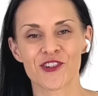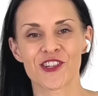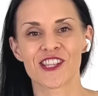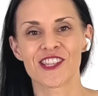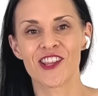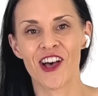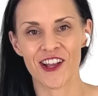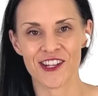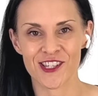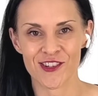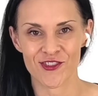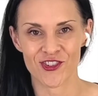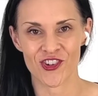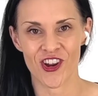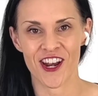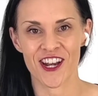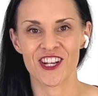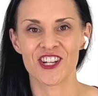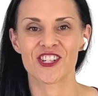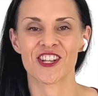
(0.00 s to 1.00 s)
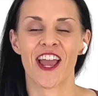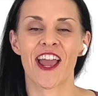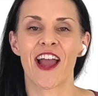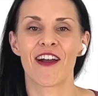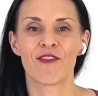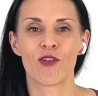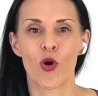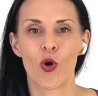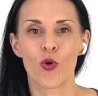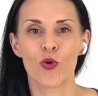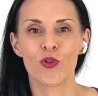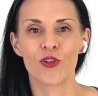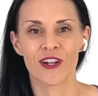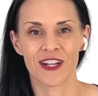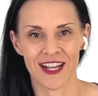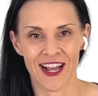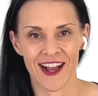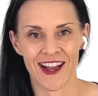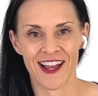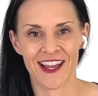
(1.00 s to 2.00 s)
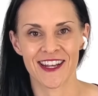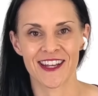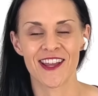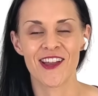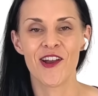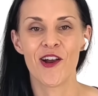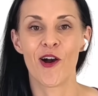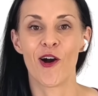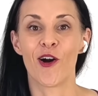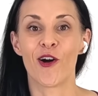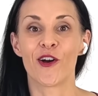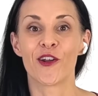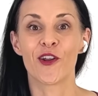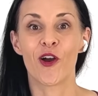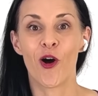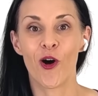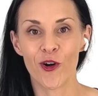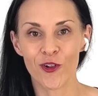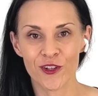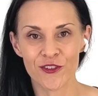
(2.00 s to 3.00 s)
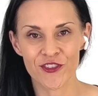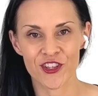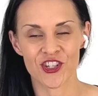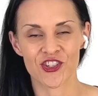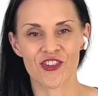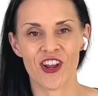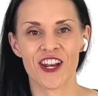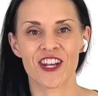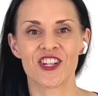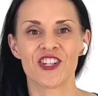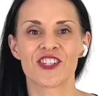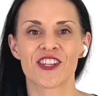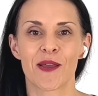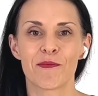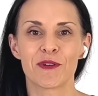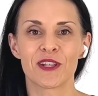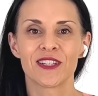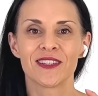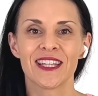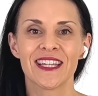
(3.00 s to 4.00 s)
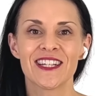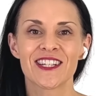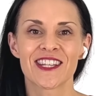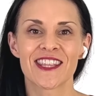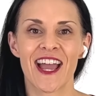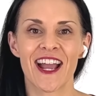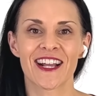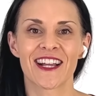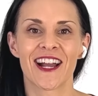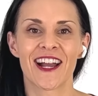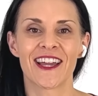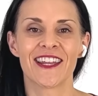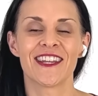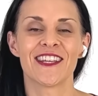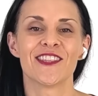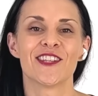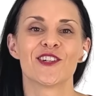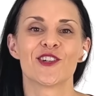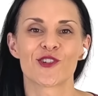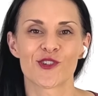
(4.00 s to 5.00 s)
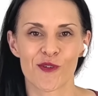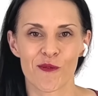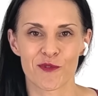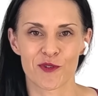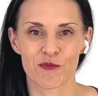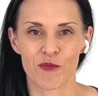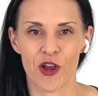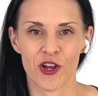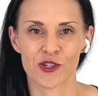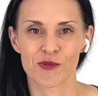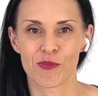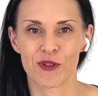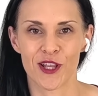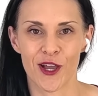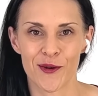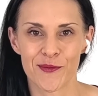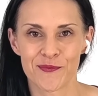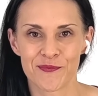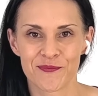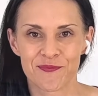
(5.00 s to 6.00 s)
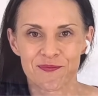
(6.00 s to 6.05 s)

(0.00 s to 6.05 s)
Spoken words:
There's lots of strategies. I have a full guide on all of the strategies. I'm going to link to that guide in the description box below.